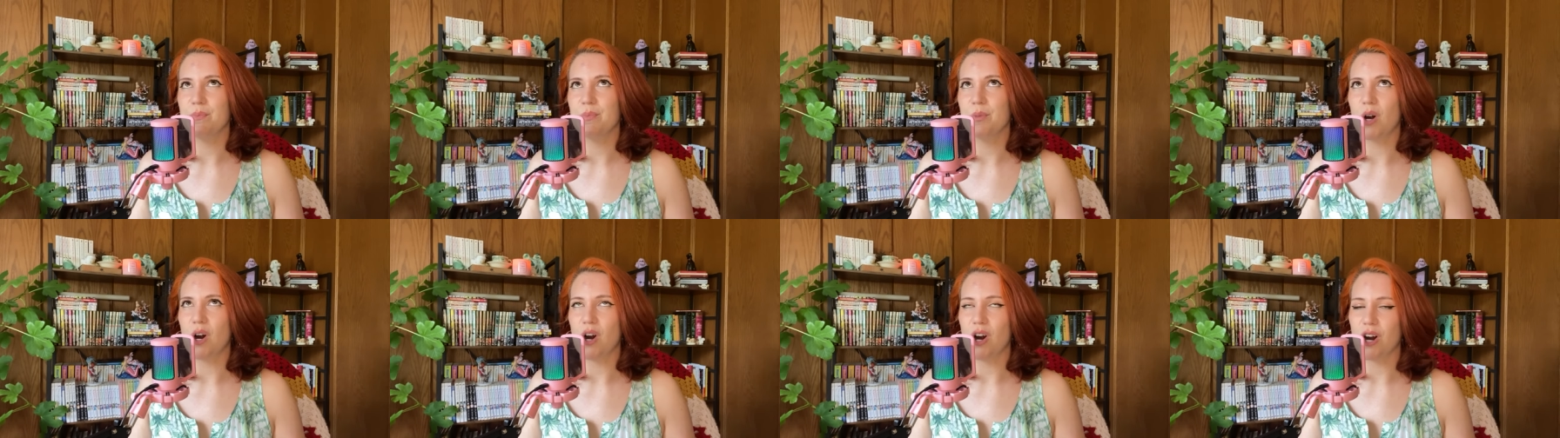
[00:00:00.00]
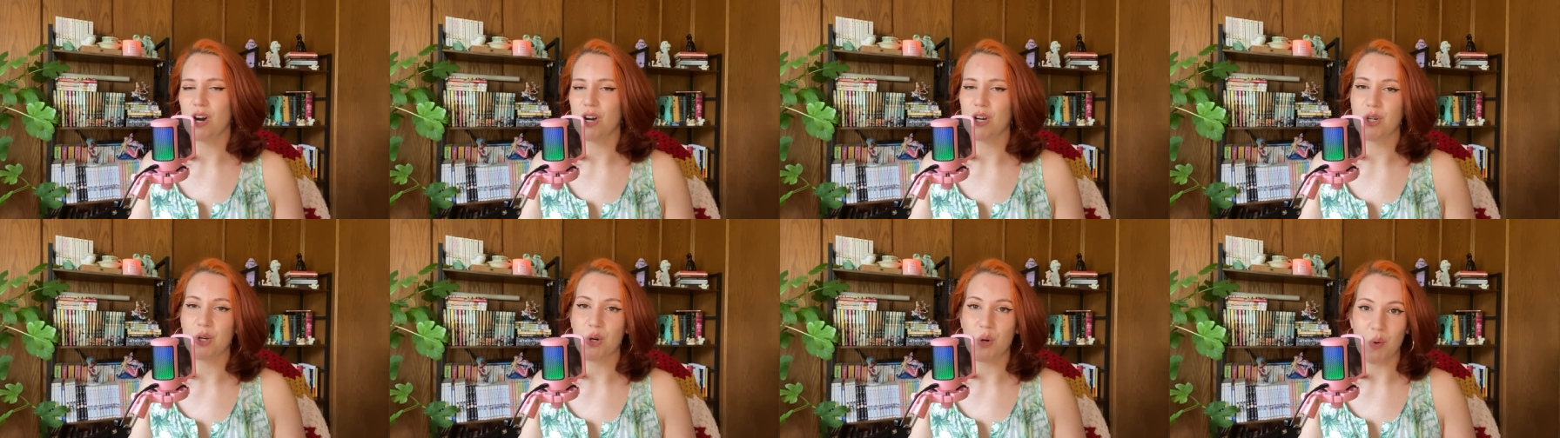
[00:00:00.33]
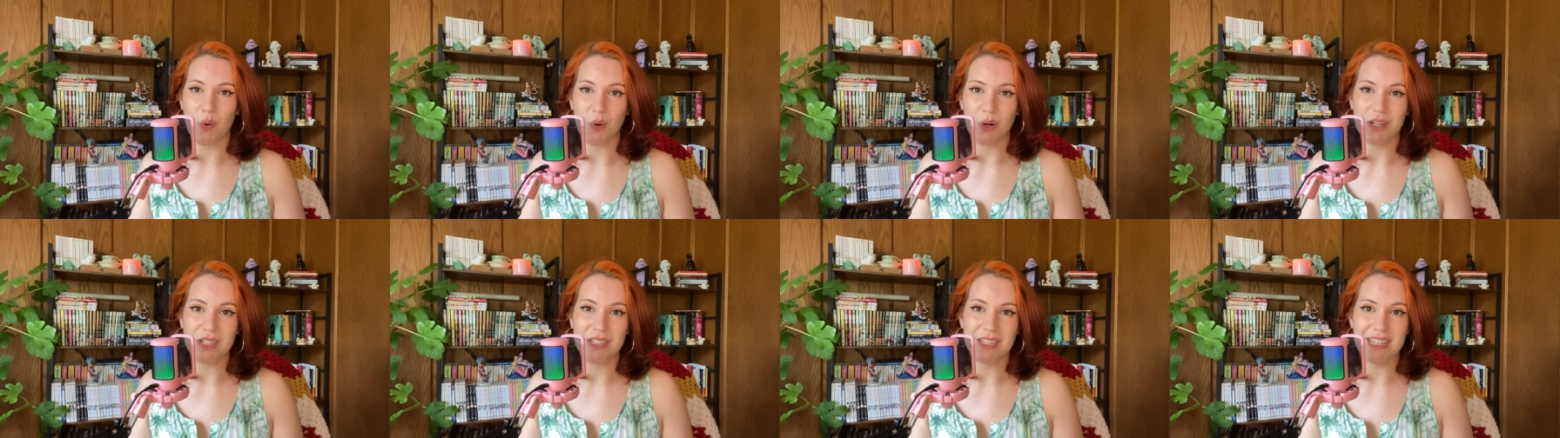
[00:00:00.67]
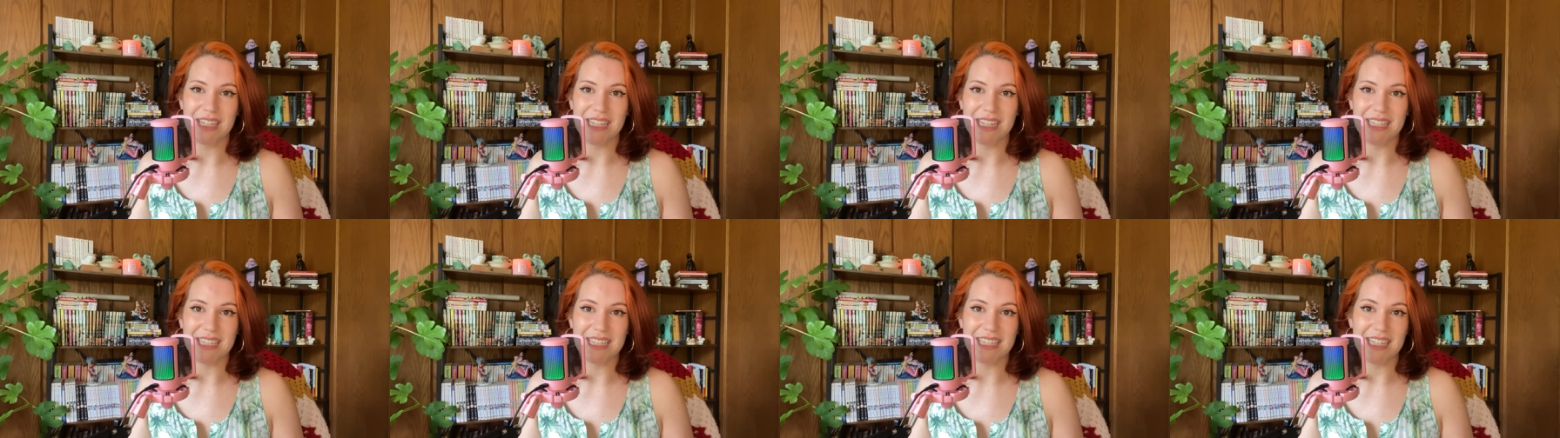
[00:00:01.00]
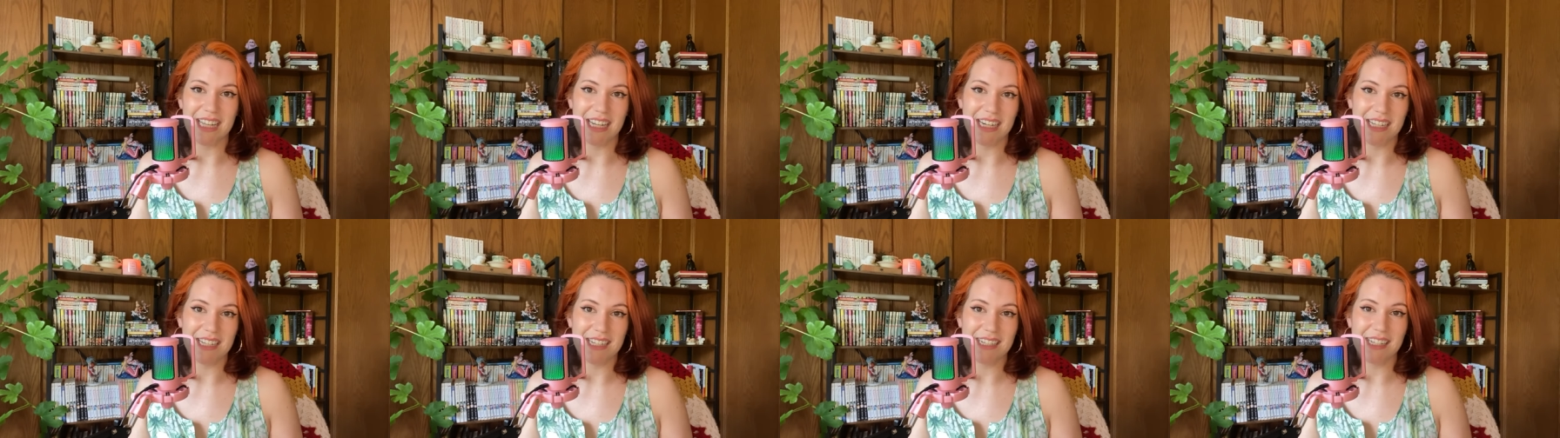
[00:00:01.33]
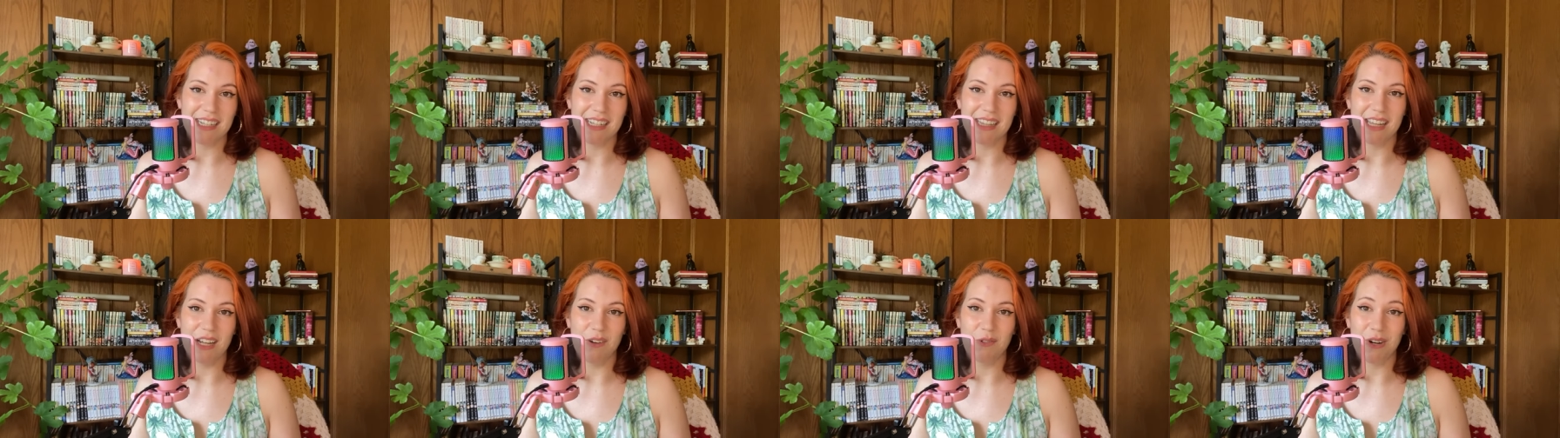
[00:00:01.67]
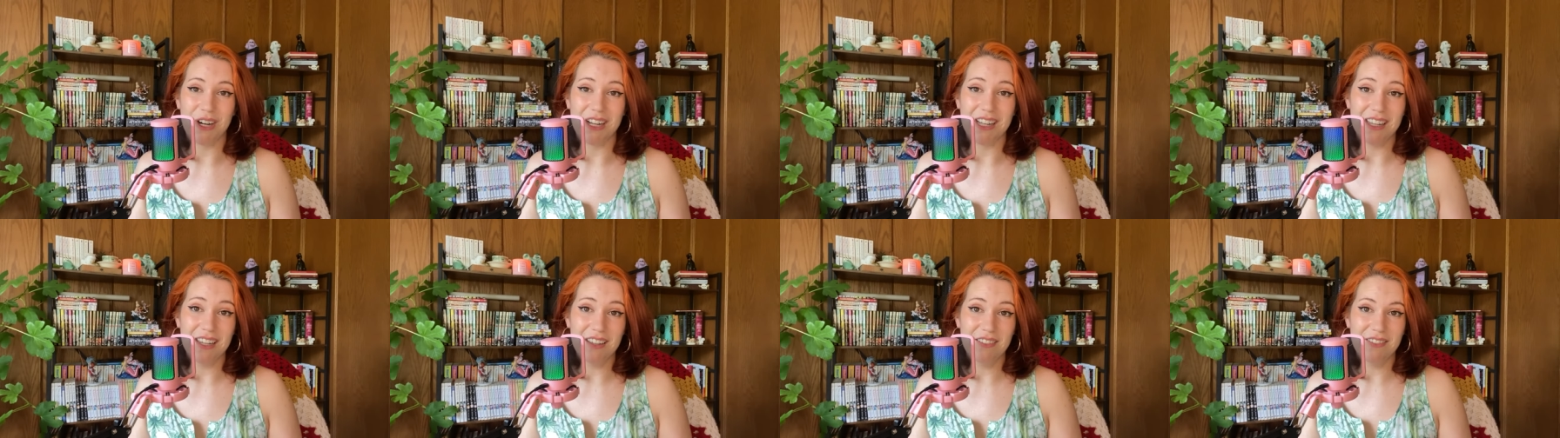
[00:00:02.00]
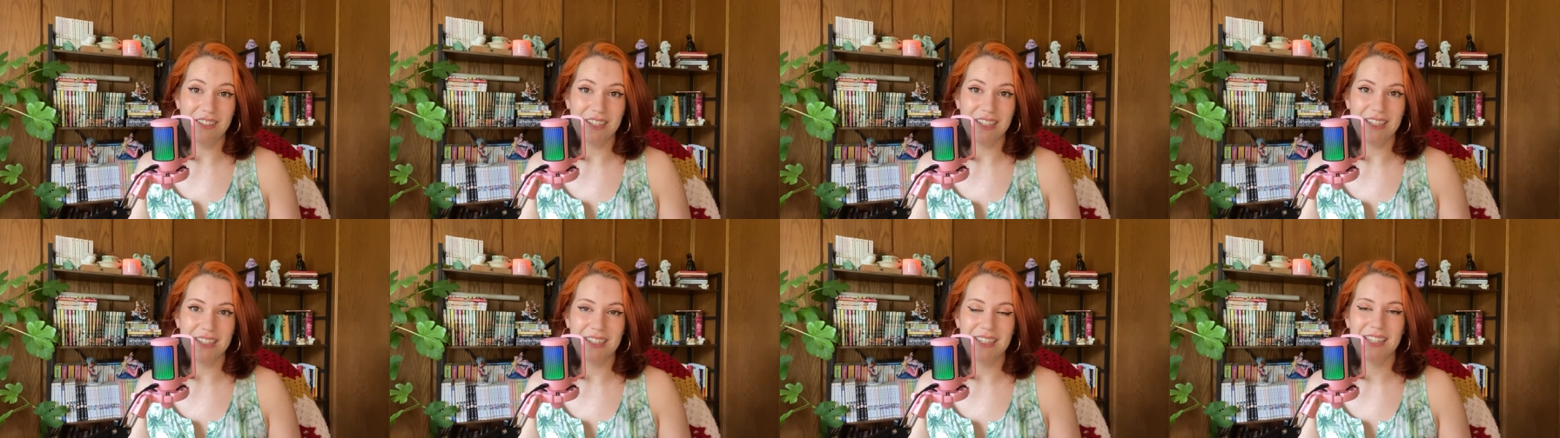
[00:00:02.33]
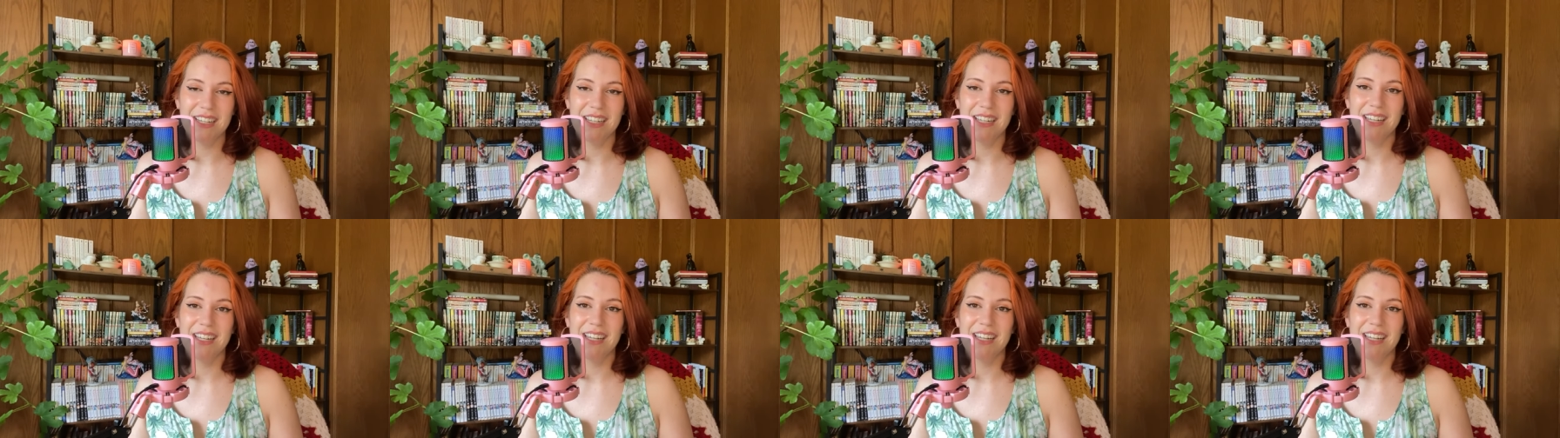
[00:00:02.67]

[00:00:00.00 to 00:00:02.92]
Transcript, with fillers: hardcore to the aesthetics that they were given.